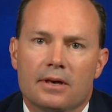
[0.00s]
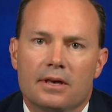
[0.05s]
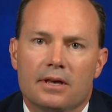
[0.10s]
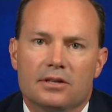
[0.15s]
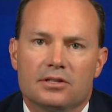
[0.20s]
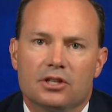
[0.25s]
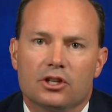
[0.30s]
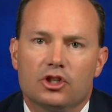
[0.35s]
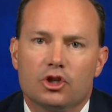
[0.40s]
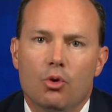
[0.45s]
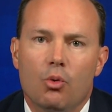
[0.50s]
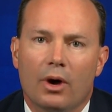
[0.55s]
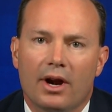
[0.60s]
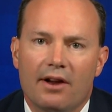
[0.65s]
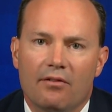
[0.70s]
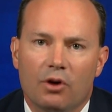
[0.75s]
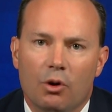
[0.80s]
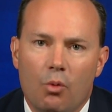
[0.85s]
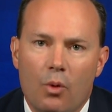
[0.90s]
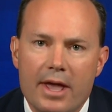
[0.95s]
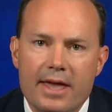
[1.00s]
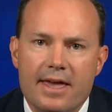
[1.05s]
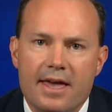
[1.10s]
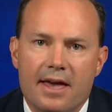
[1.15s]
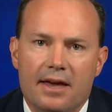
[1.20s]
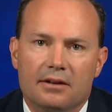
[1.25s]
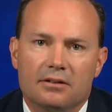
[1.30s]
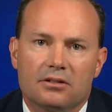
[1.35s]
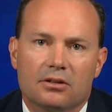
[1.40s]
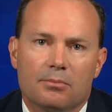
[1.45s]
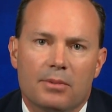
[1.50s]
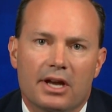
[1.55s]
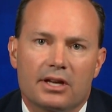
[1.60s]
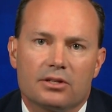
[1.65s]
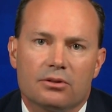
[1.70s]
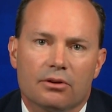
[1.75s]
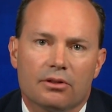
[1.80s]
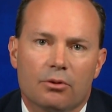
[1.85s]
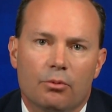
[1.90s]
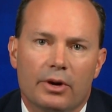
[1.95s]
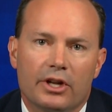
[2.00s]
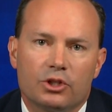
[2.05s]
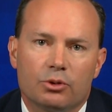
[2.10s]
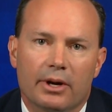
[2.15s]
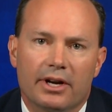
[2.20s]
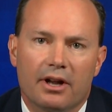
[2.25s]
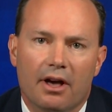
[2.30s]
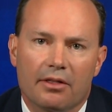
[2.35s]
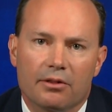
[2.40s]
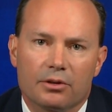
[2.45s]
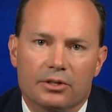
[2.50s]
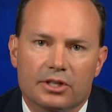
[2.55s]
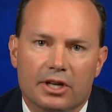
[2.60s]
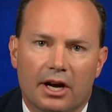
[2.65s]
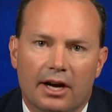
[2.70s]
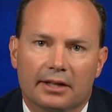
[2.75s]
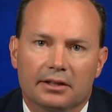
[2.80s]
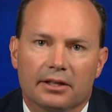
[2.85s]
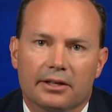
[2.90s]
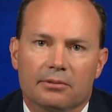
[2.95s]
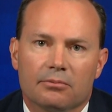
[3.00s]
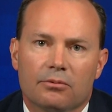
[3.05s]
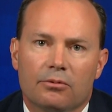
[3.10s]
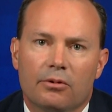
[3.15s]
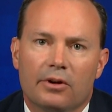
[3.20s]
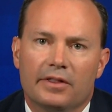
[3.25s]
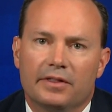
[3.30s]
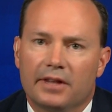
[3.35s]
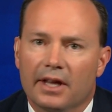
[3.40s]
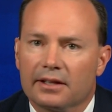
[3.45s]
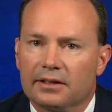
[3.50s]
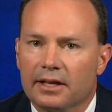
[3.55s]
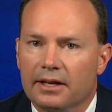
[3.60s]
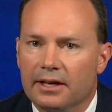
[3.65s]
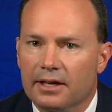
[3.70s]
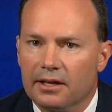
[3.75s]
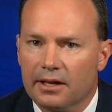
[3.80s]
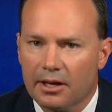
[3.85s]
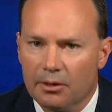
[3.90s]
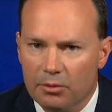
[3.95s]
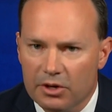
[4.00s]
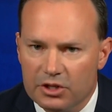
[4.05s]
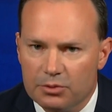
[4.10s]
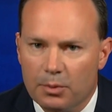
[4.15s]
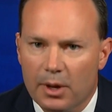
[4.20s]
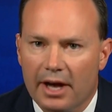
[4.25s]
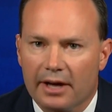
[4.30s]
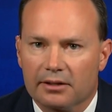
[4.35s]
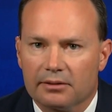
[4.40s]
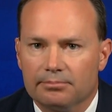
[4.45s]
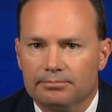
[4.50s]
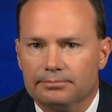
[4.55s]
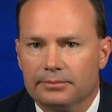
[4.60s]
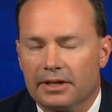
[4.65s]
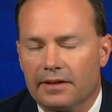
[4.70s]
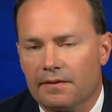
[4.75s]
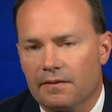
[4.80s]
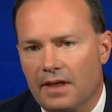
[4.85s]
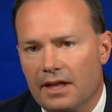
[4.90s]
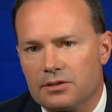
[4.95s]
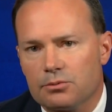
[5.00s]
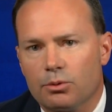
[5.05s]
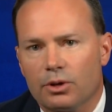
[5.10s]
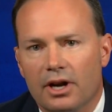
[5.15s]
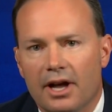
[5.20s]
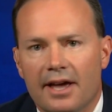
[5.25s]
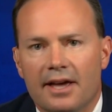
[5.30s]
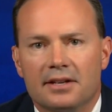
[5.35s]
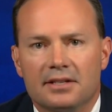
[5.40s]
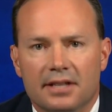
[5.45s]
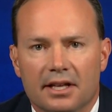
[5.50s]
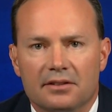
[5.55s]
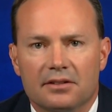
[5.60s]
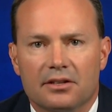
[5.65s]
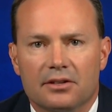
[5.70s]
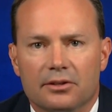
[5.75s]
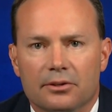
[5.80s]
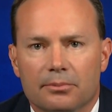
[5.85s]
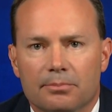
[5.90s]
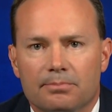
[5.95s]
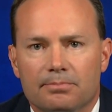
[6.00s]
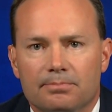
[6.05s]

is to do whatever we can to make sure that we treat others kindly, with dignity and respect. And that's what I intend to do.